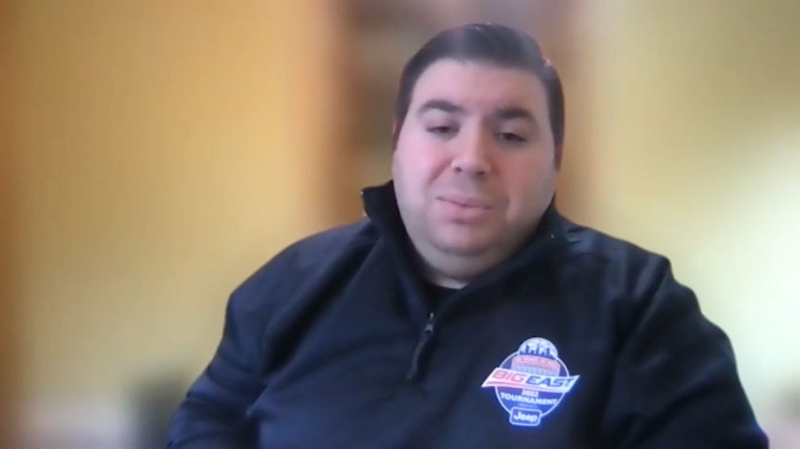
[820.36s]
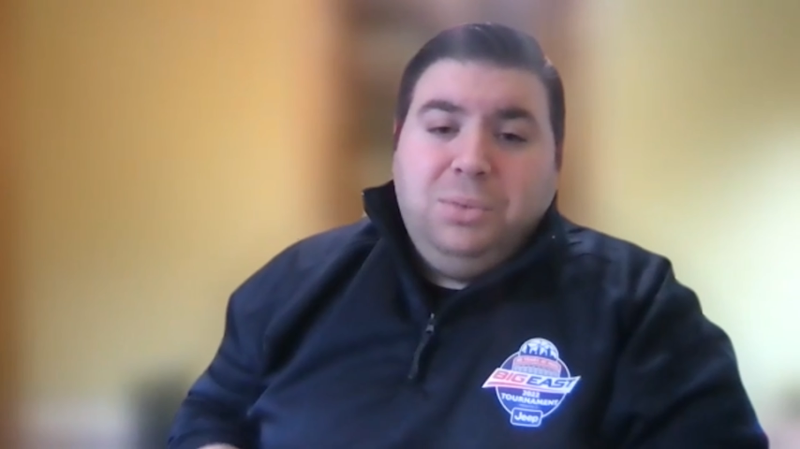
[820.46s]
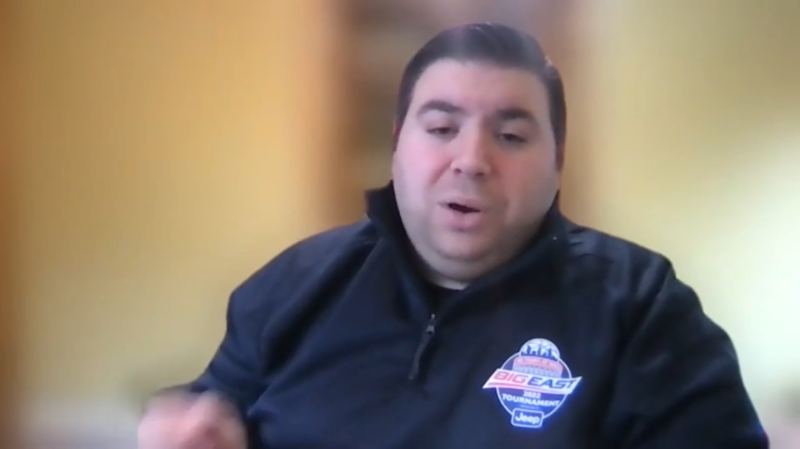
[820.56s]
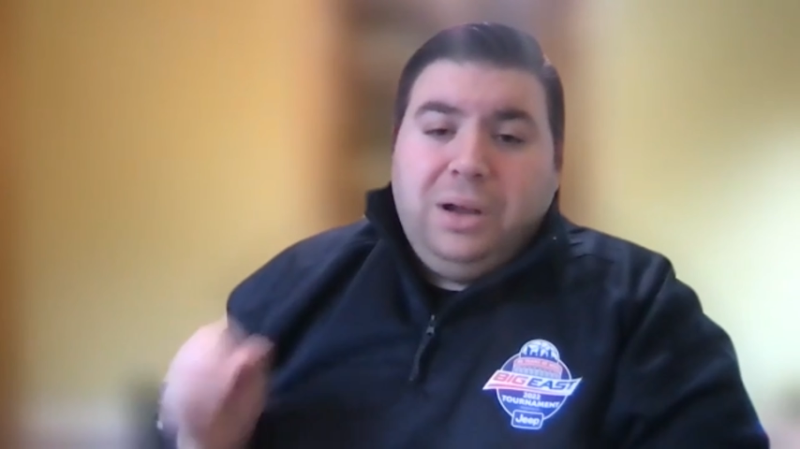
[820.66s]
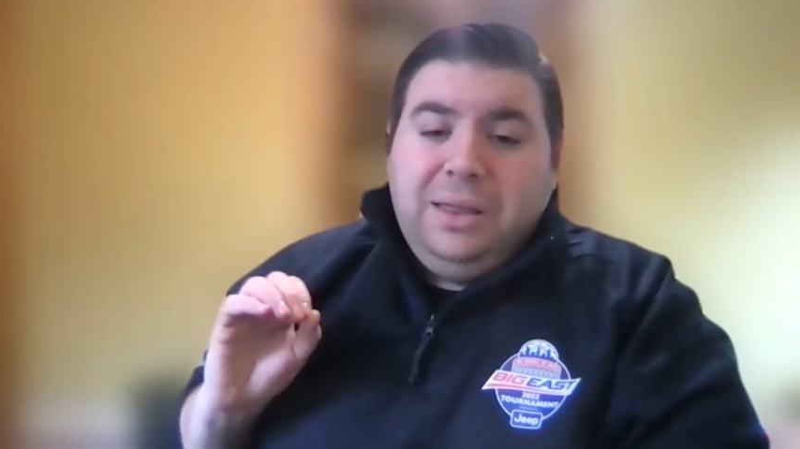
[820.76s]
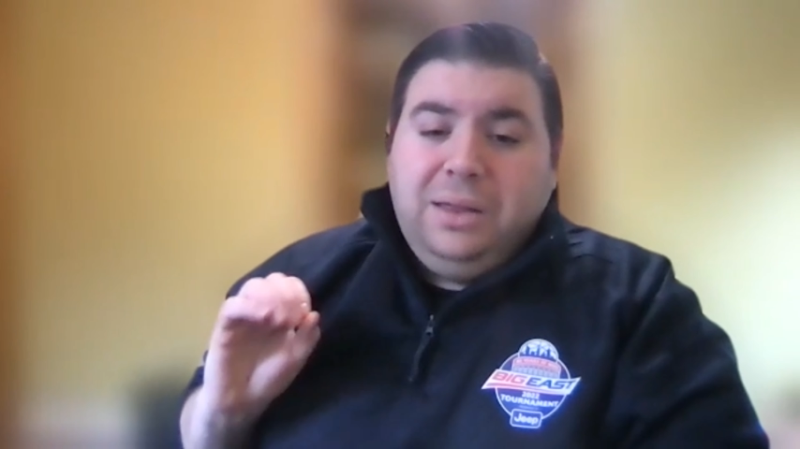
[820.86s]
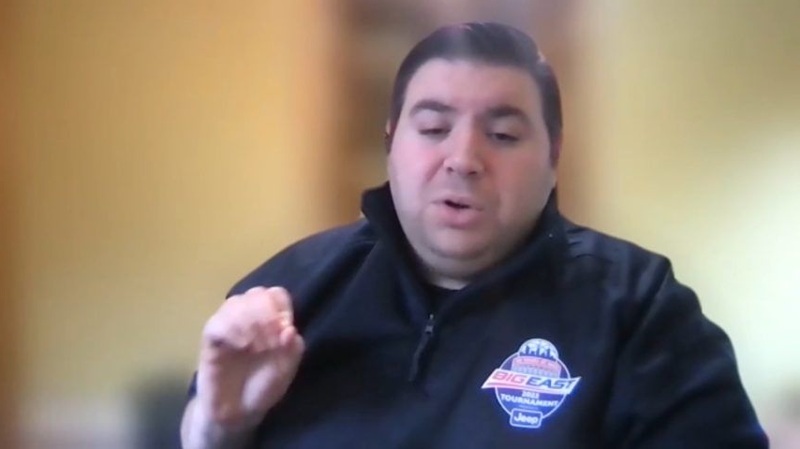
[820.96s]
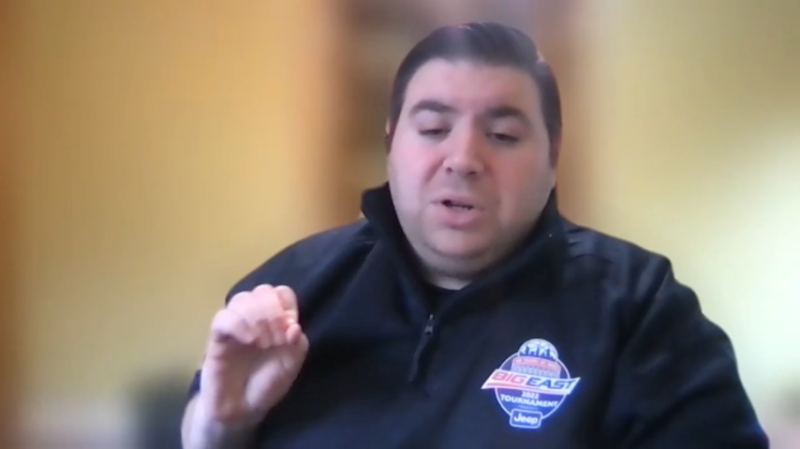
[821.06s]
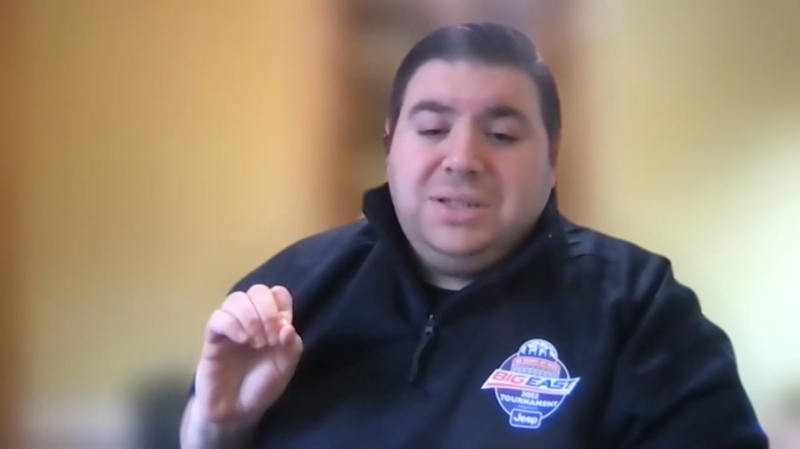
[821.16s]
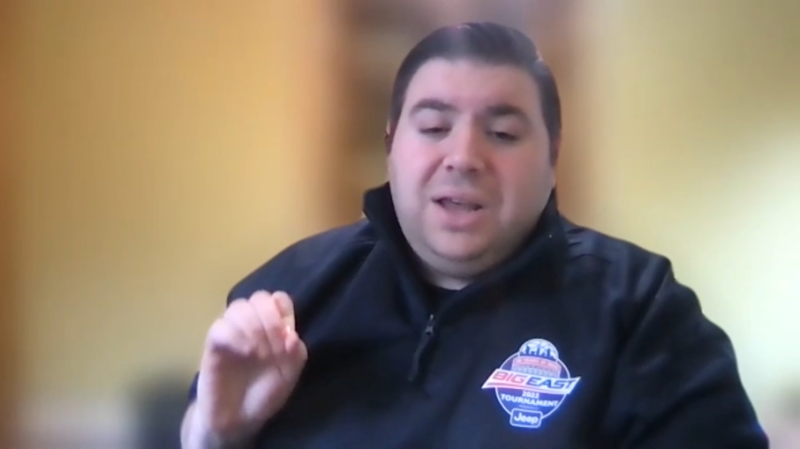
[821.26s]

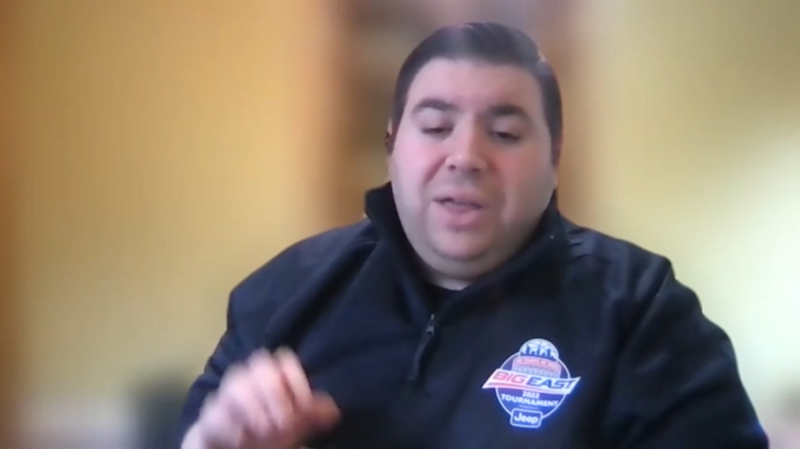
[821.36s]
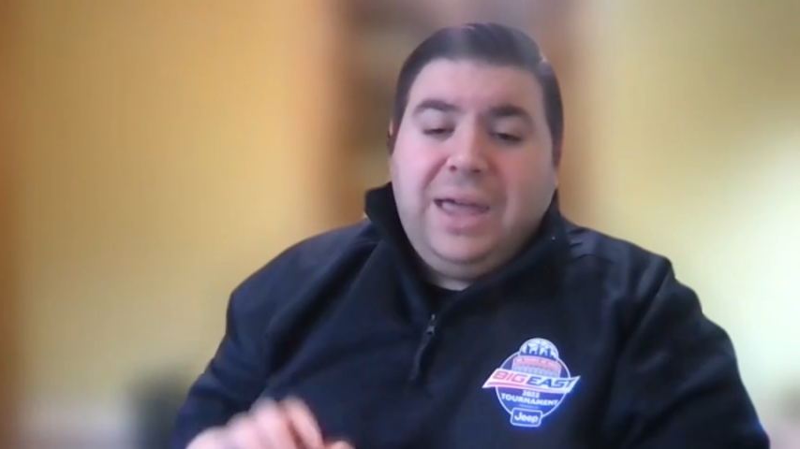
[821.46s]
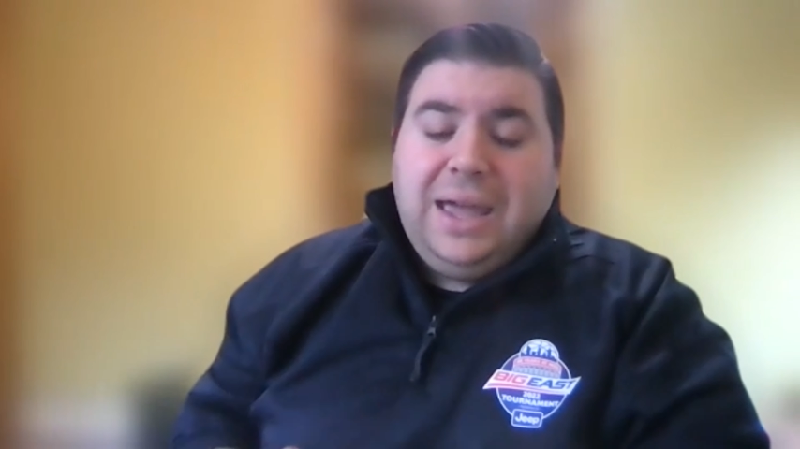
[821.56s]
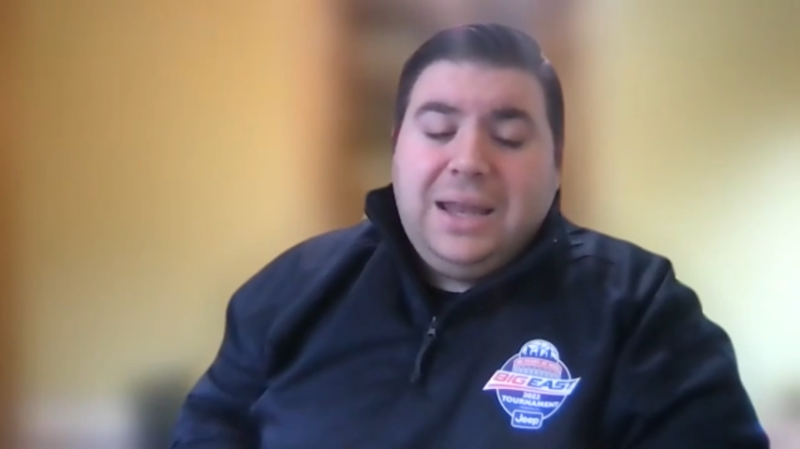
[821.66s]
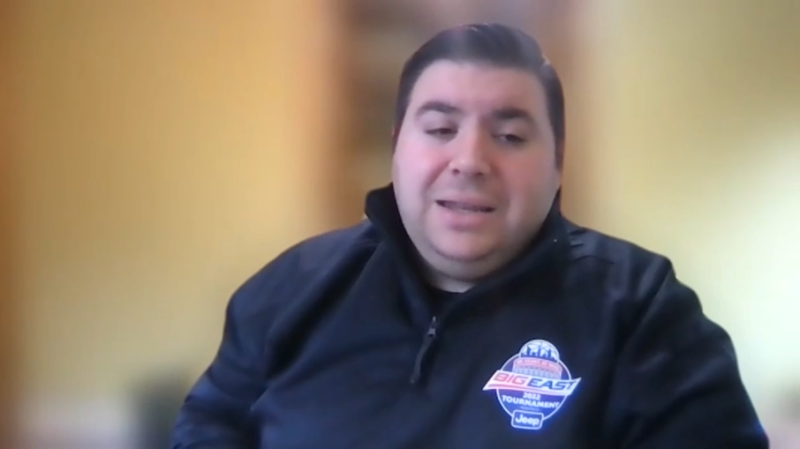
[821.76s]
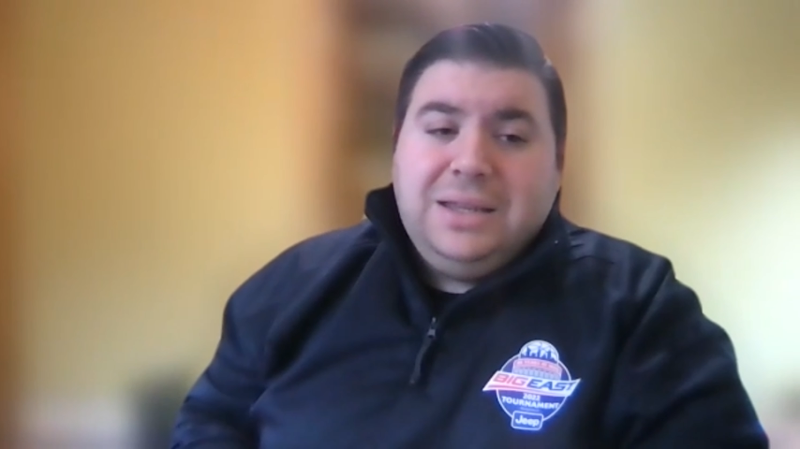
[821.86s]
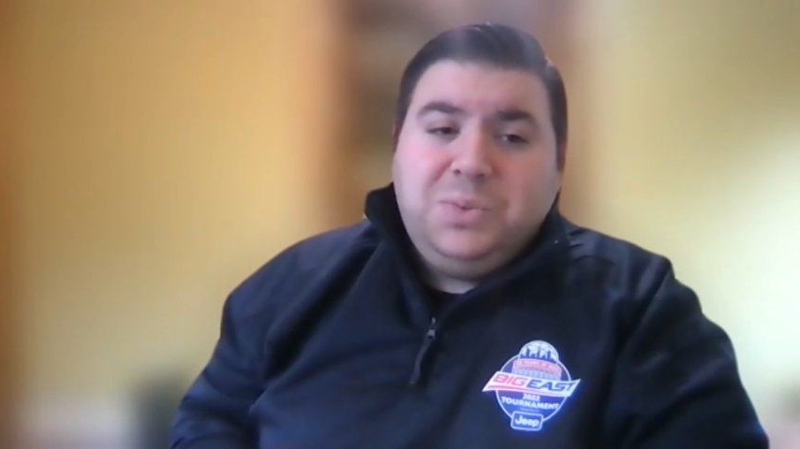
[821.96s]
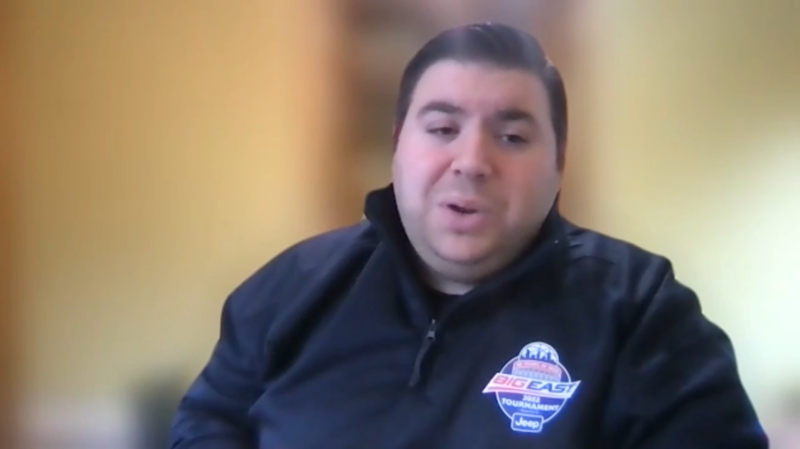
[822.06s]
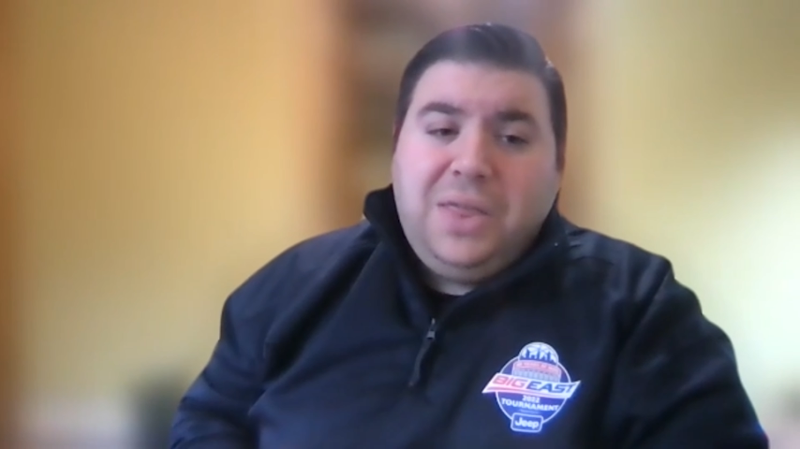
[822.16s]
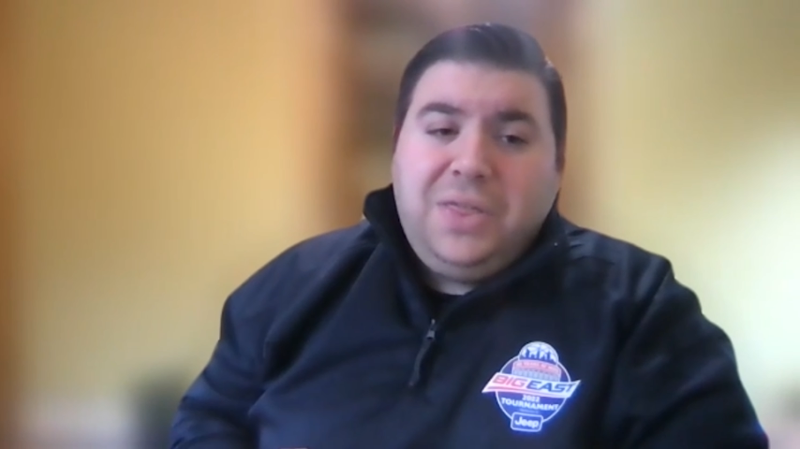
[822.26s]
more subtle hand
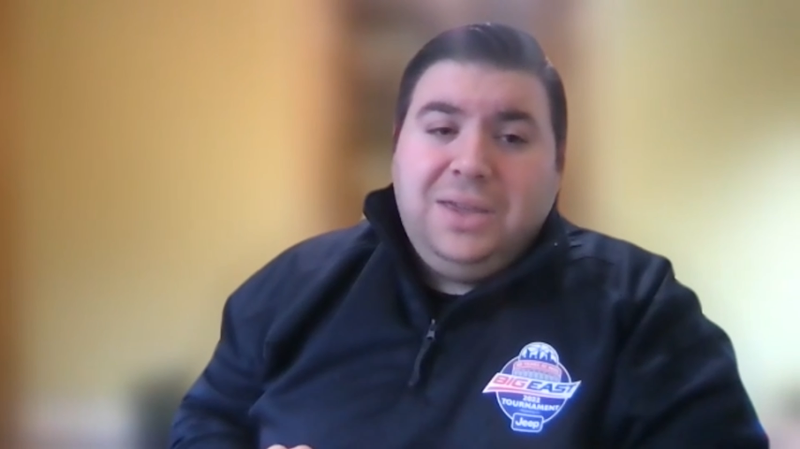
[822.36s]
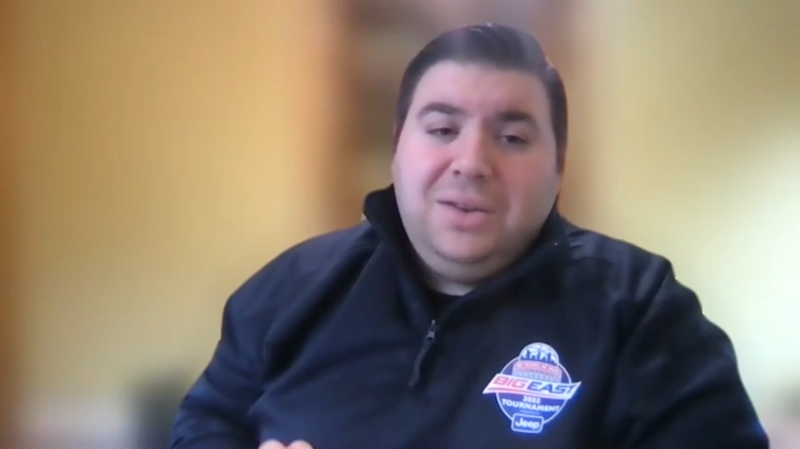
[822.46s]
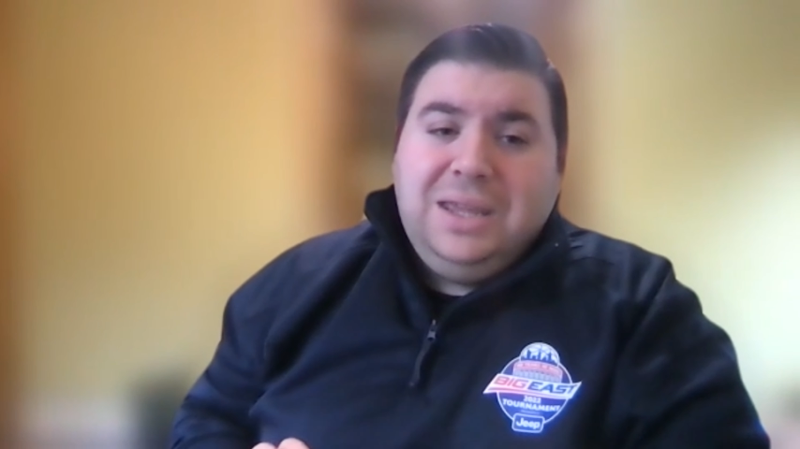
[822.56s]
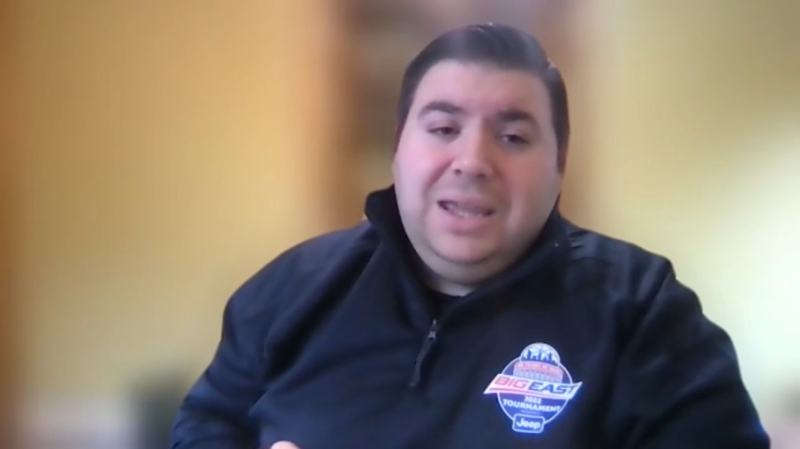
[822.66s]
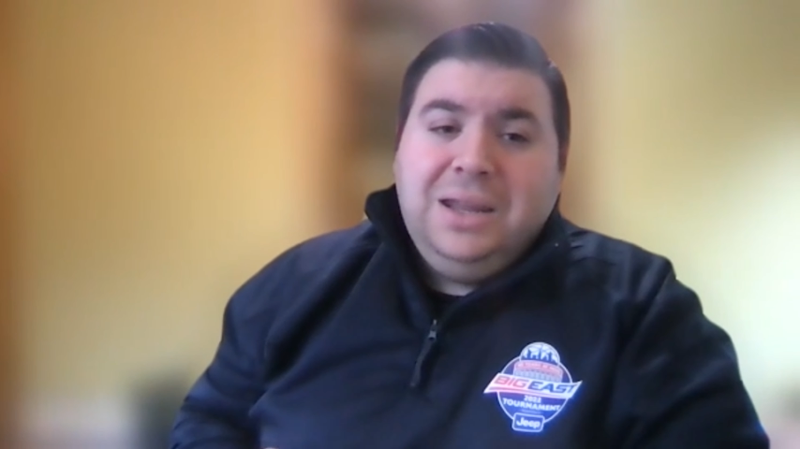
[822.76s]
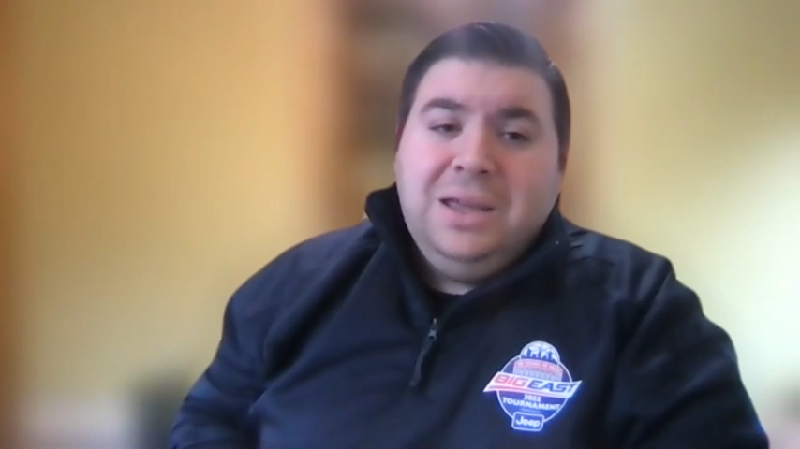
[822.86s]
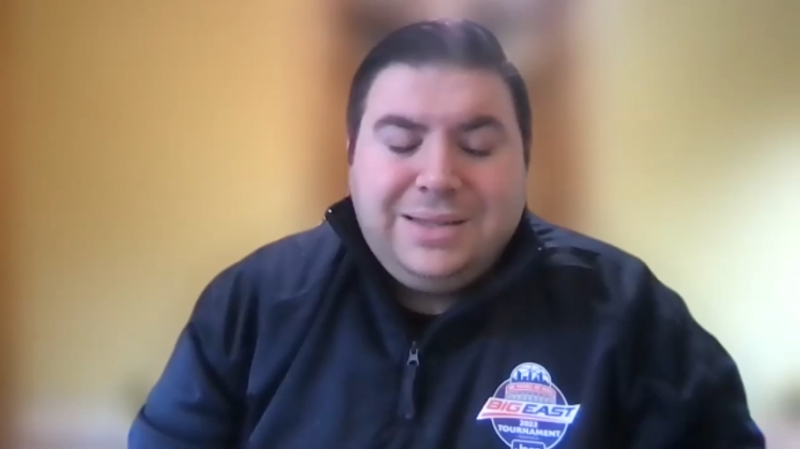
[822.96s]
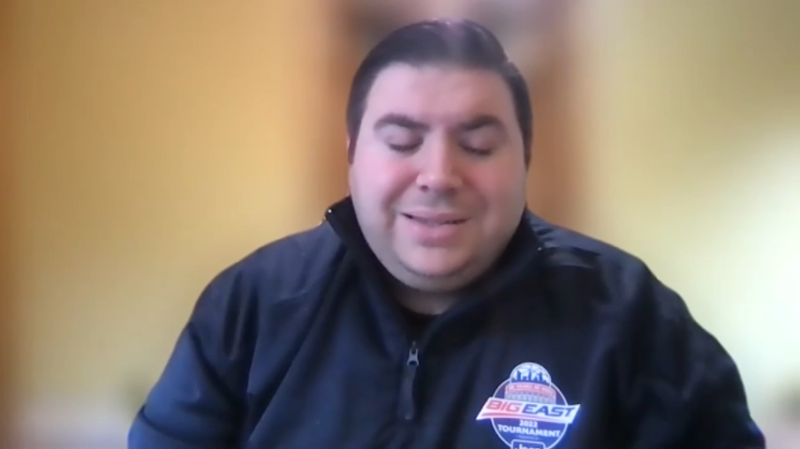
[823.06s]
is what I think you need.